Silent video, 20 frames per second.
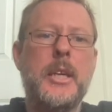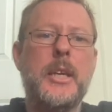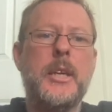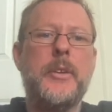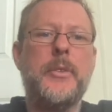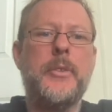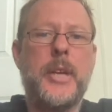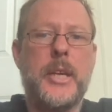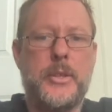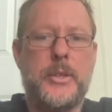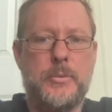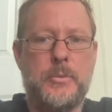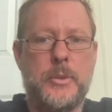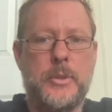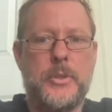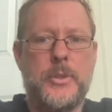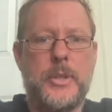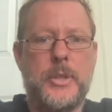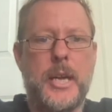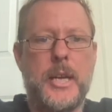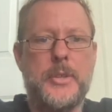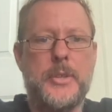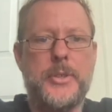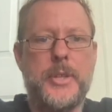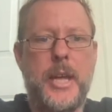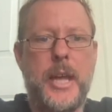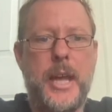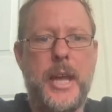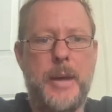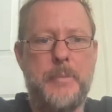That's what starts
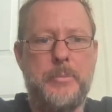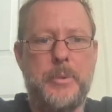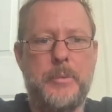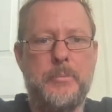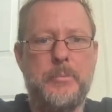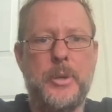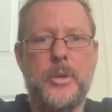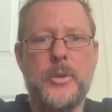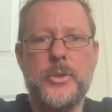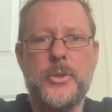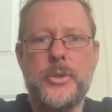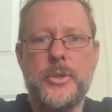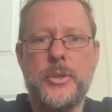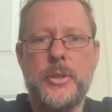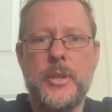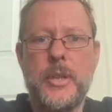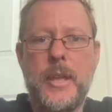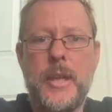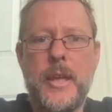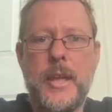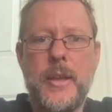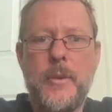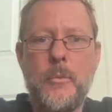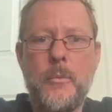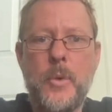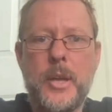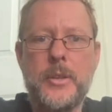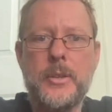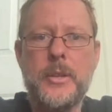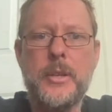to happen, because
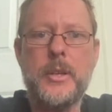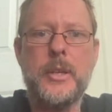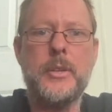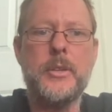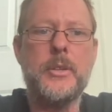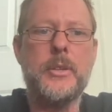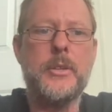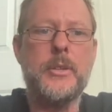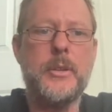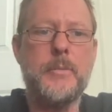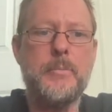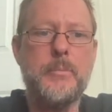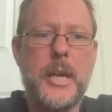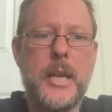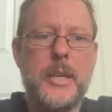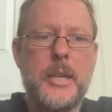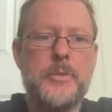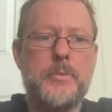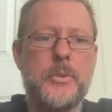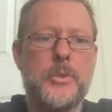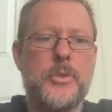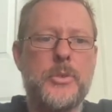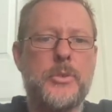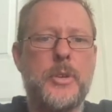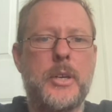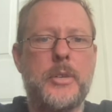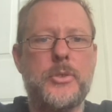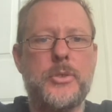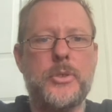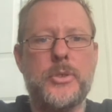when the management
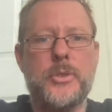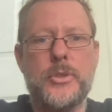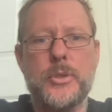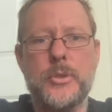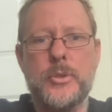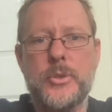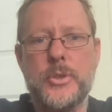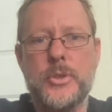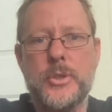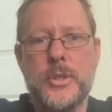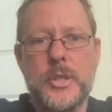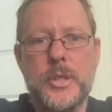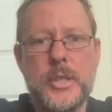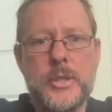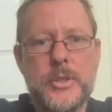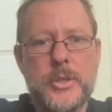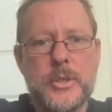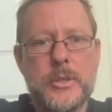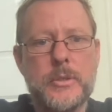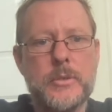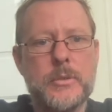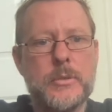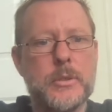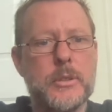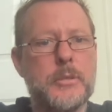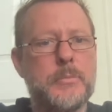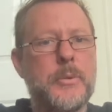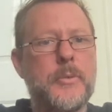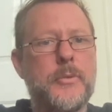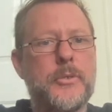structure suits this
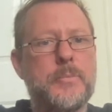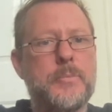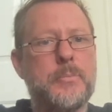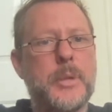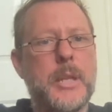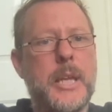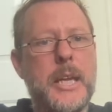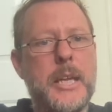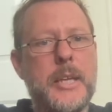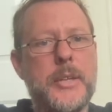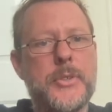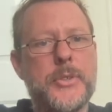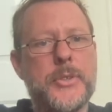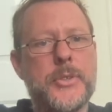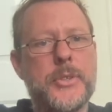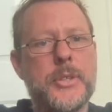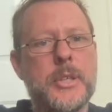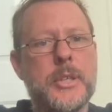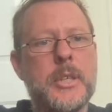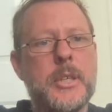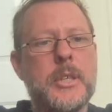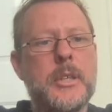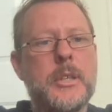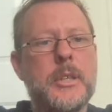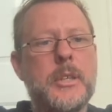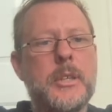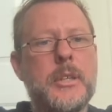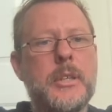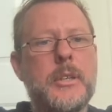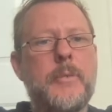group of plants,
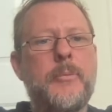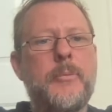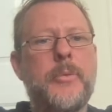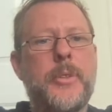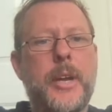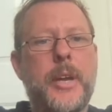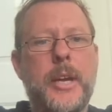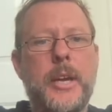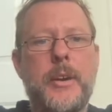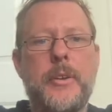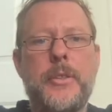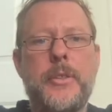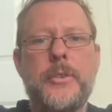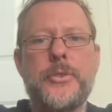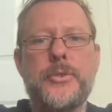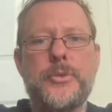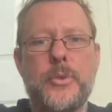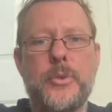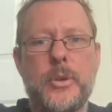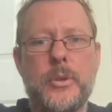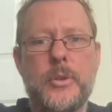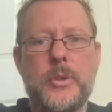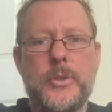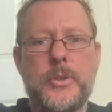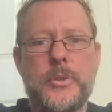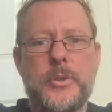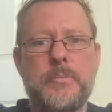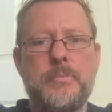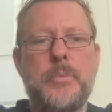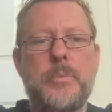they are the
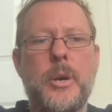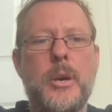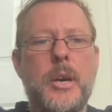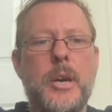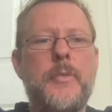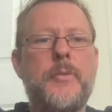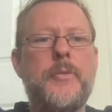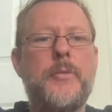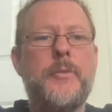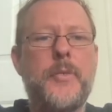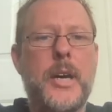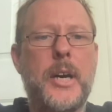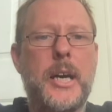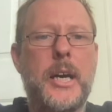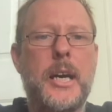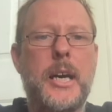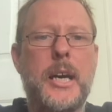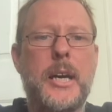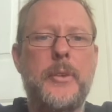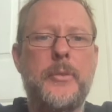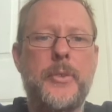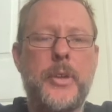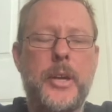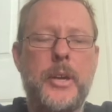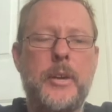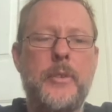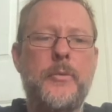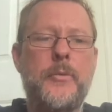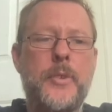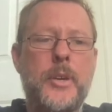strongest by far. They
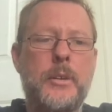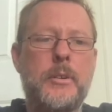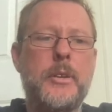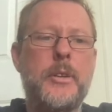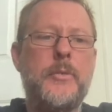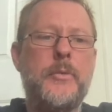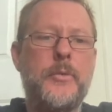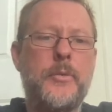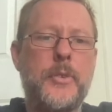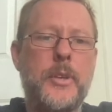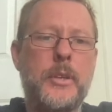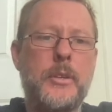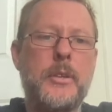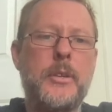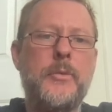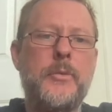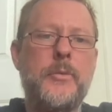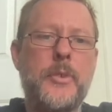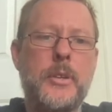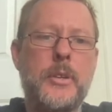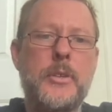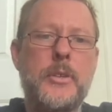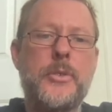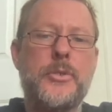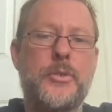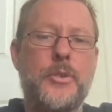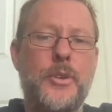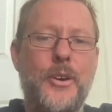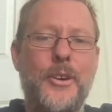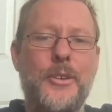are very, very, very
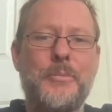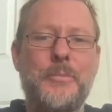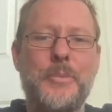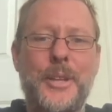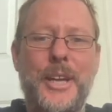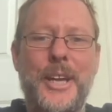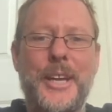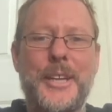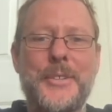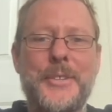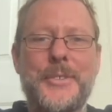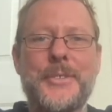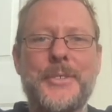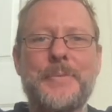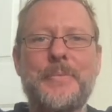strong plants.